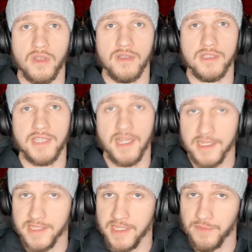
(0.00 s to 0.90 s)

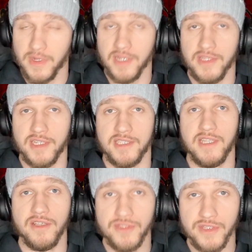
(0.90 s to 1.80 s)
Saladin Parnas
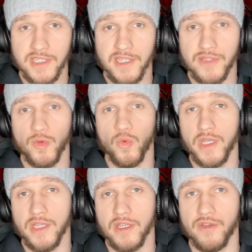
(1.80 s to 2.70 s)
didn't succeed to
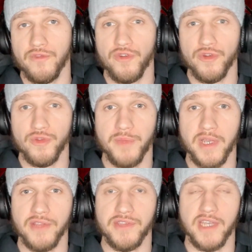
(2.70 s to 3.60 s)
win a 3rd
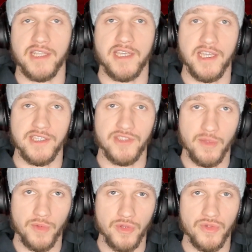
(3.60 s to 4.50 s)
belt at
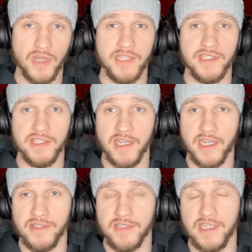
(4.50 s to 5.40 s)
KSW
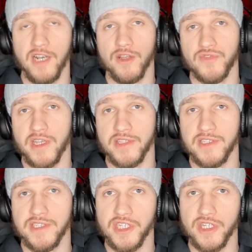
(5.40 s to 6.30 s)
89. He lost via
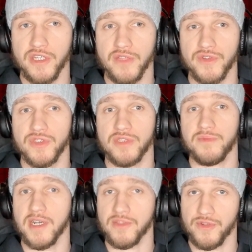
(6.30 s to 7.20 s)
decision versus
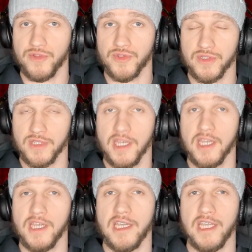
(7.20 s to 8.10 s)
Bartos.
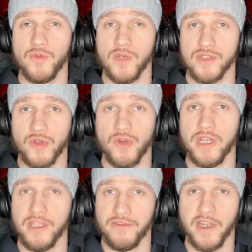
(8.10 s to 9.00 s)
It was a
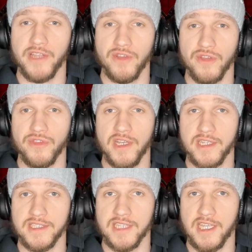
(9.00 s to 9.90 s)
great fight
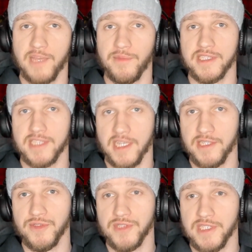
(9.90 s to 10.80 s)
nonetheless, and I'm
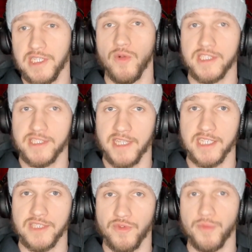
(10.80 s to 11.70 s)
excited to see what's
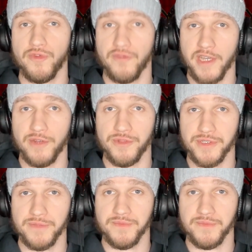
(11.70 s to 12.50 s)
next for both fighters.